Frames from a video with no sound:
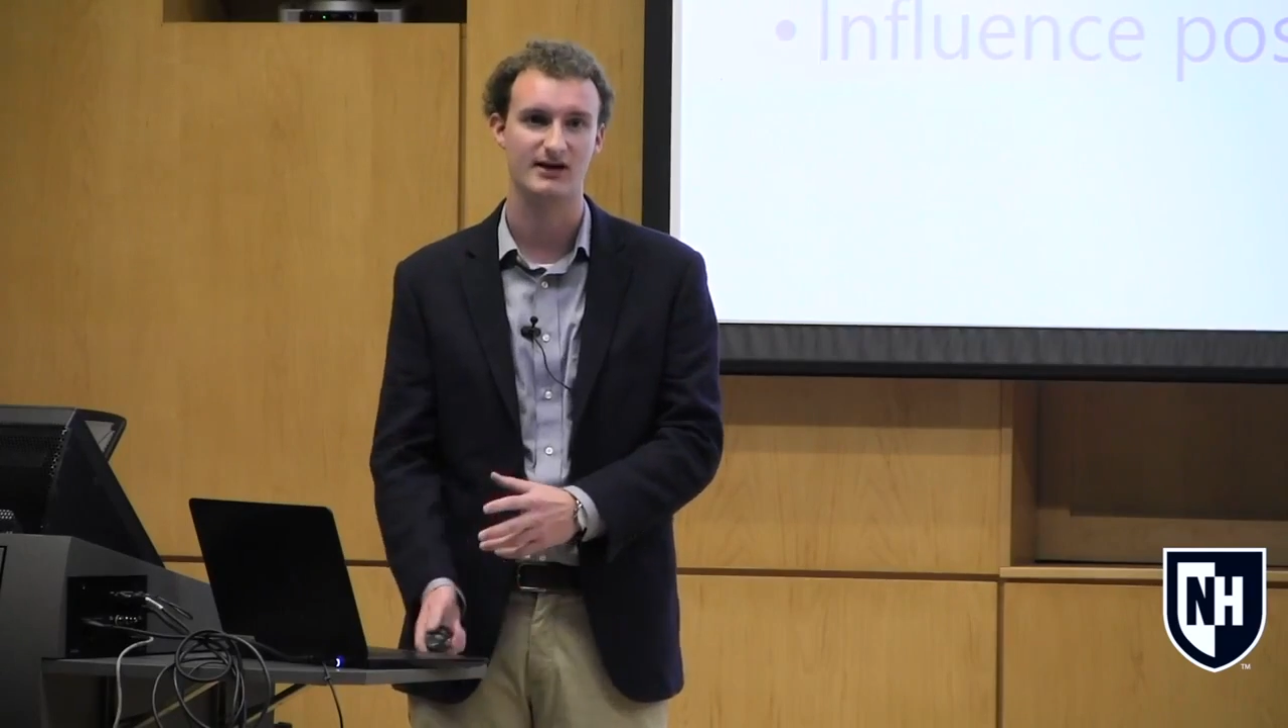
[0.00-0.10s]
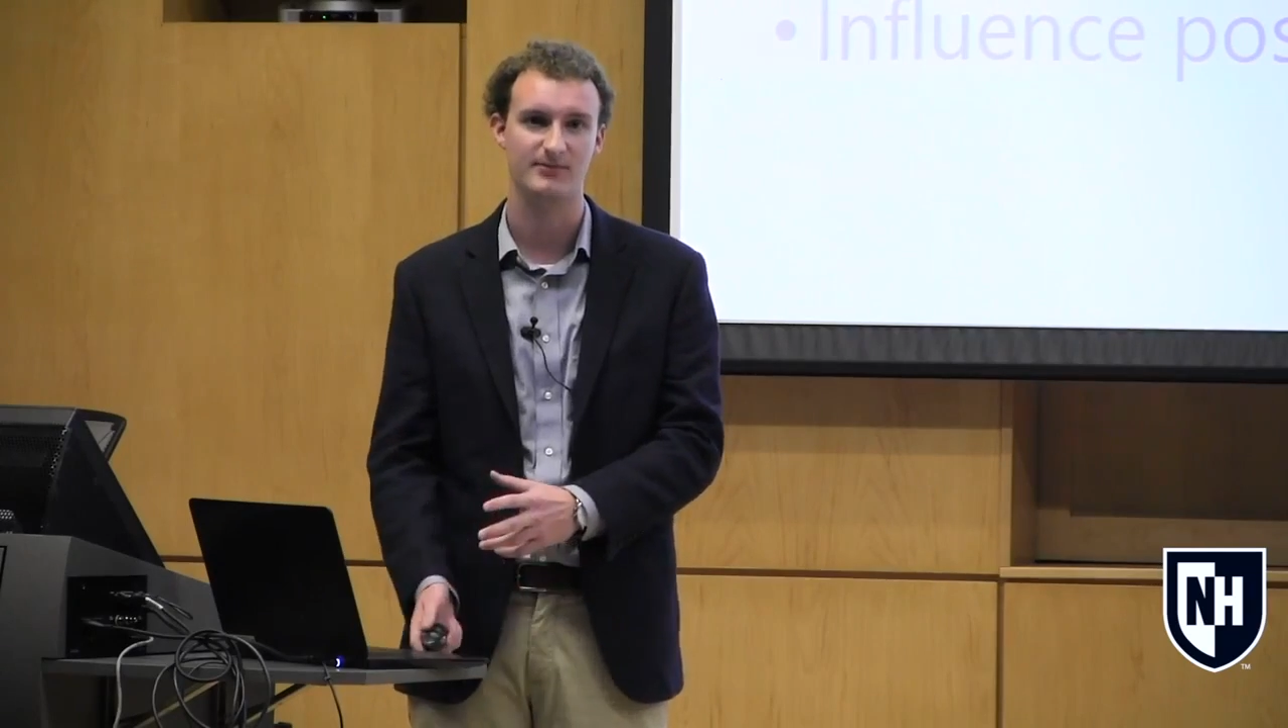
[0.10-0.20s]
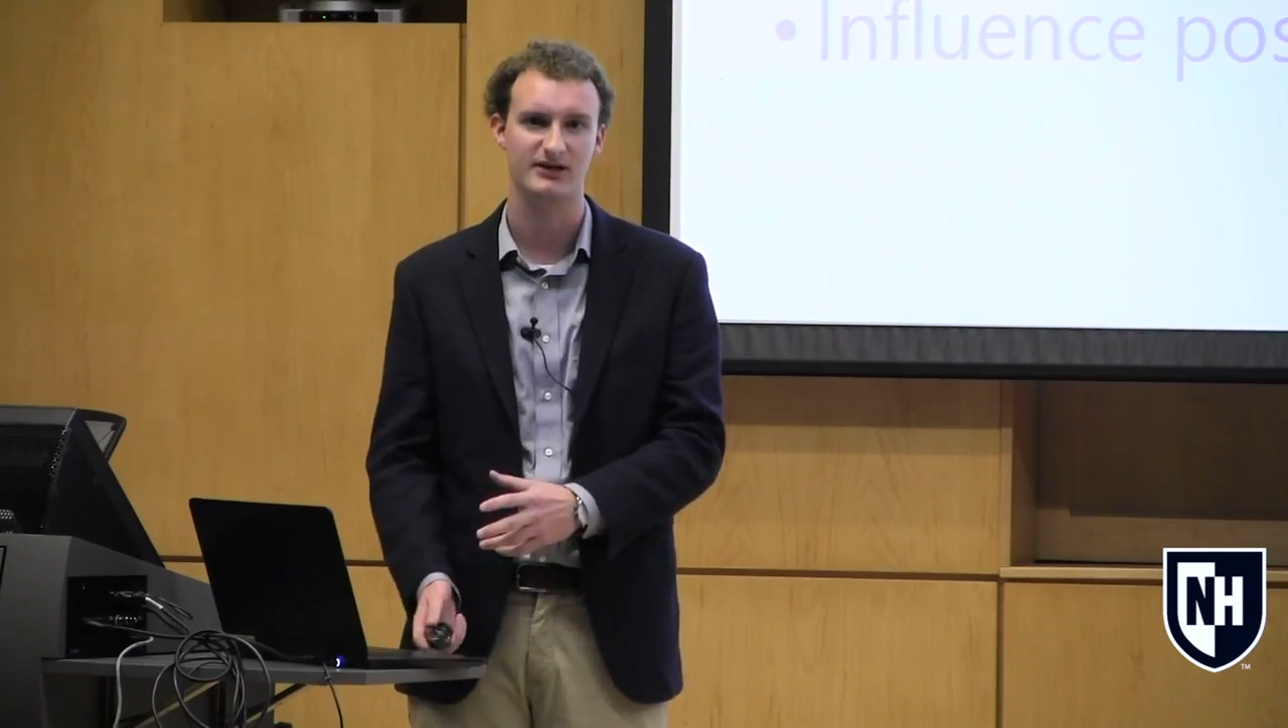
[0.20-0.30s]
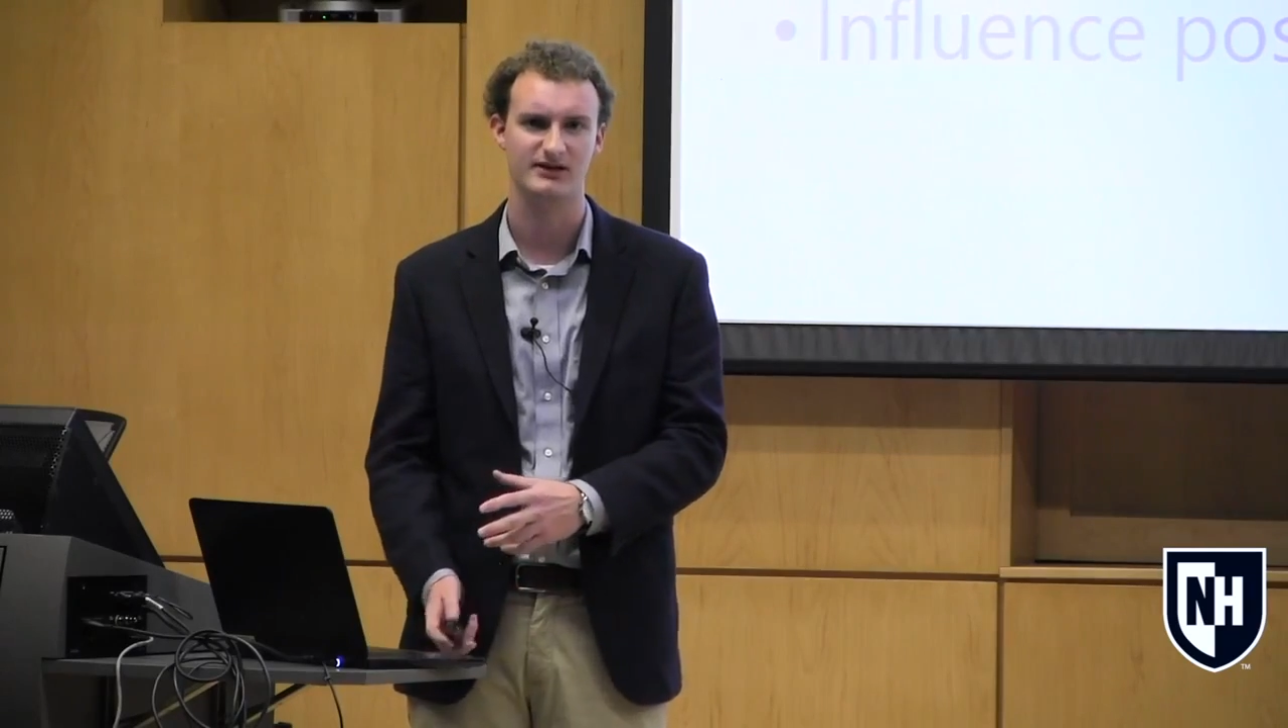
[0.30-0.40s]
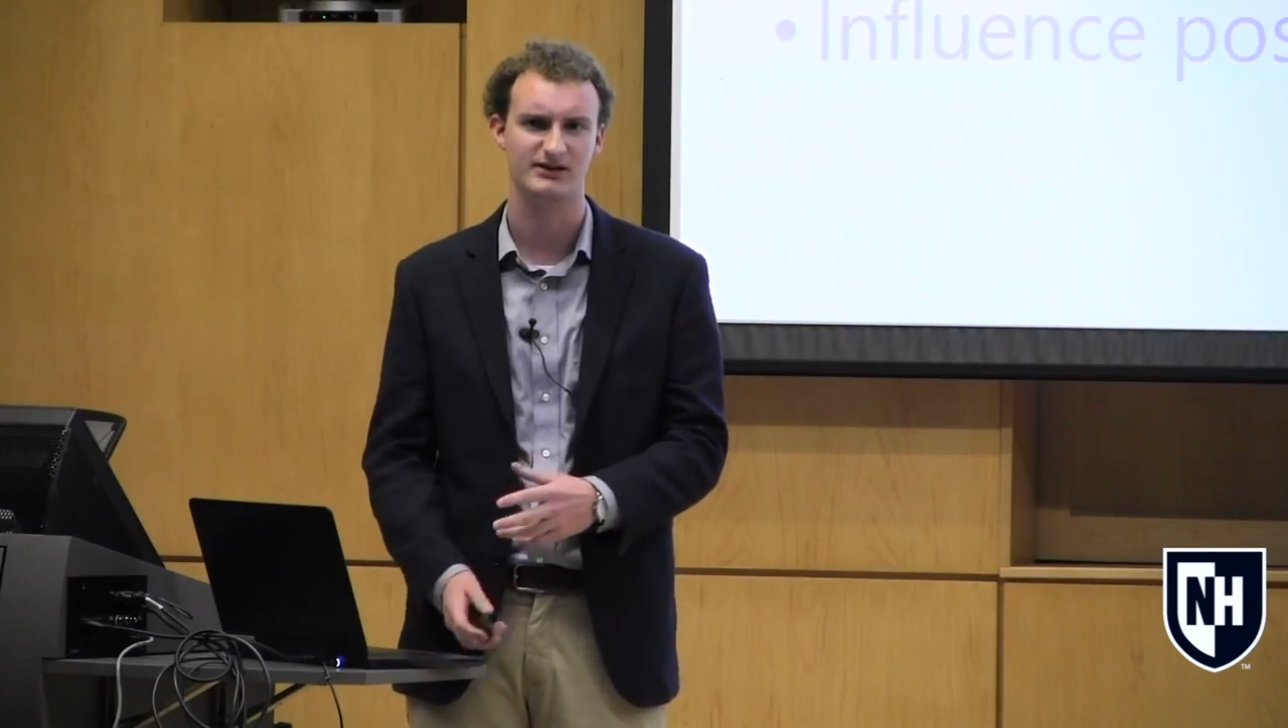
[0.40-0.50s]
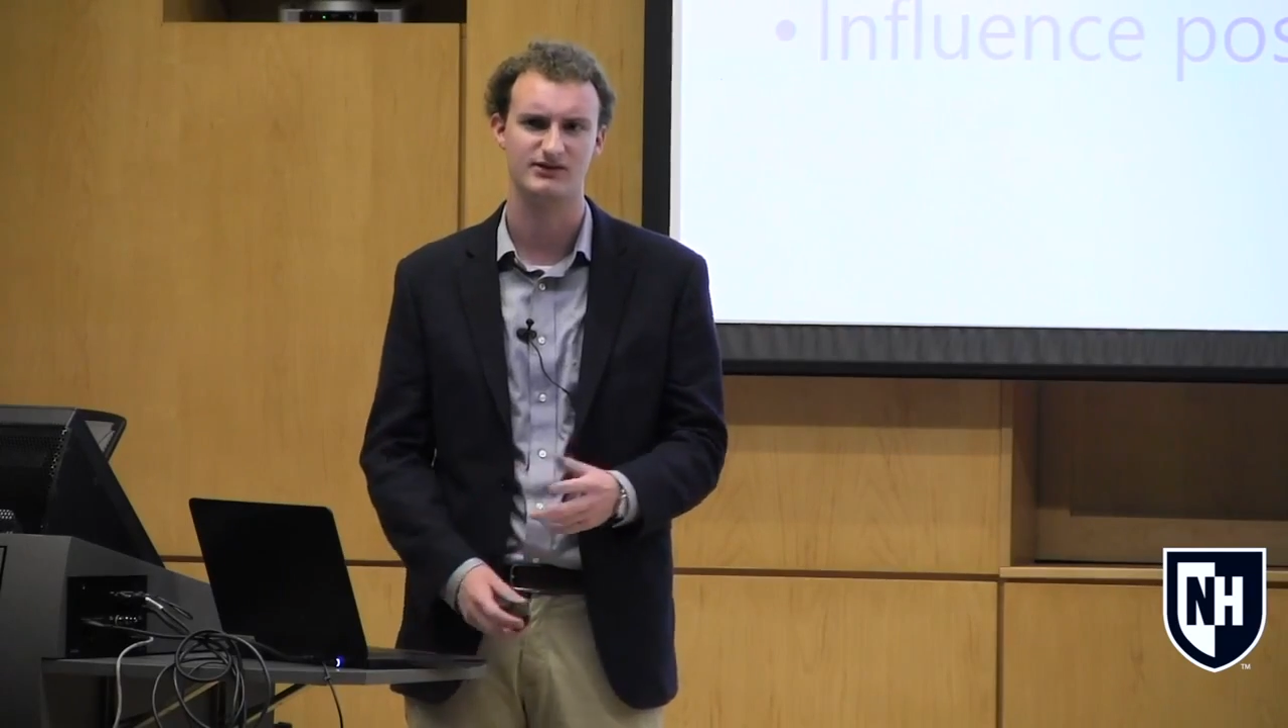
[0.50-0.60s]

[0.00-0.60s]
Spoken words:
companies